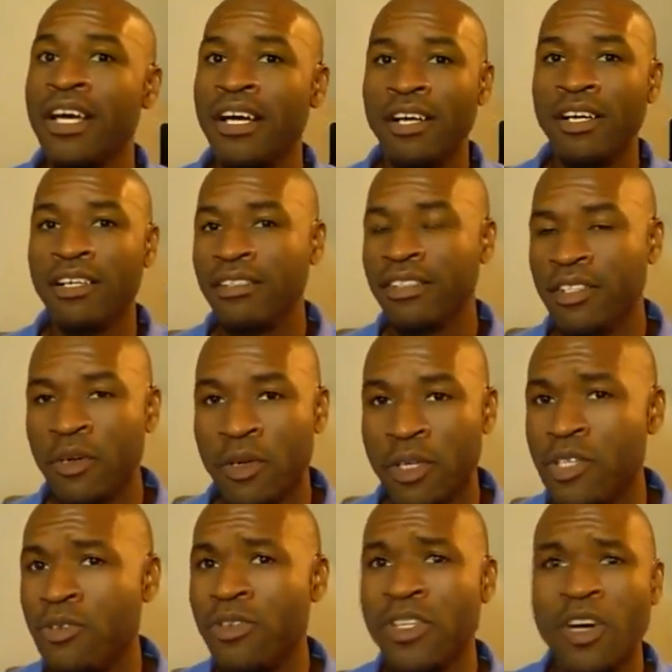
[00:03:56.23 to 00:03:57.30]

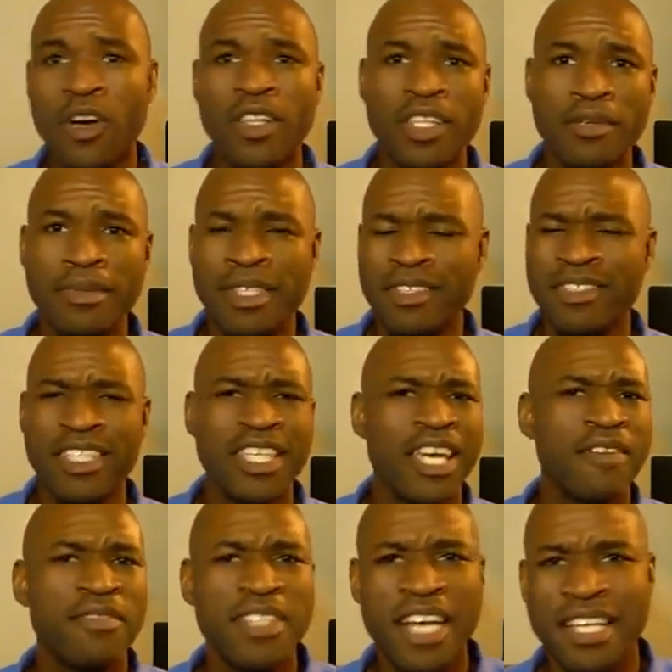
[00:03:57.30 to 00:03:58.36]
or you can call them and they'll say,
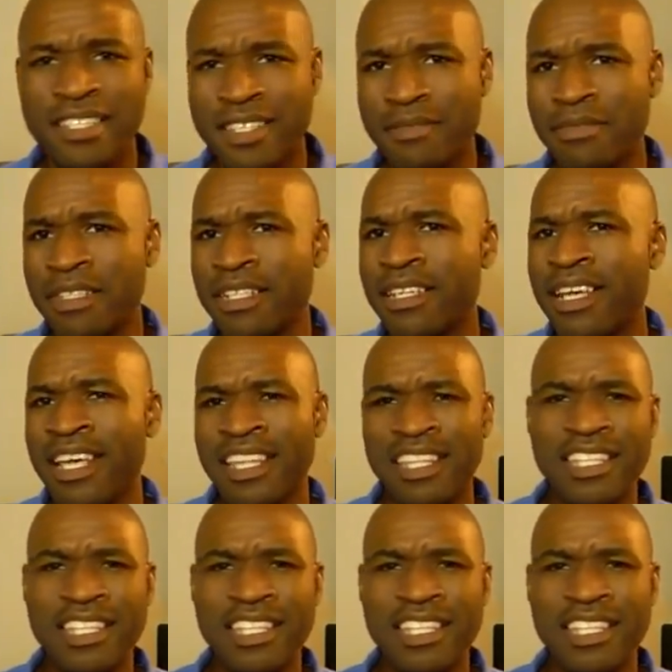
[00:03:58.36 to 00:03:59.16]
yeah, we got something.